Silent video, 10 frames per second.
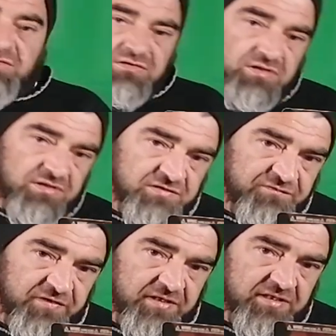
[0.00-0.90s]
So
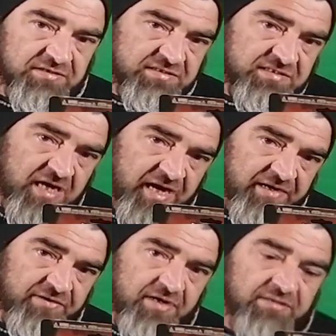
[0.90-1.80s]
this figure is
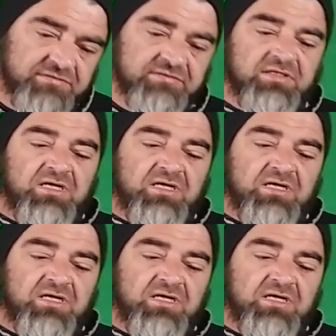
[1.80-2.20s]
Tygra.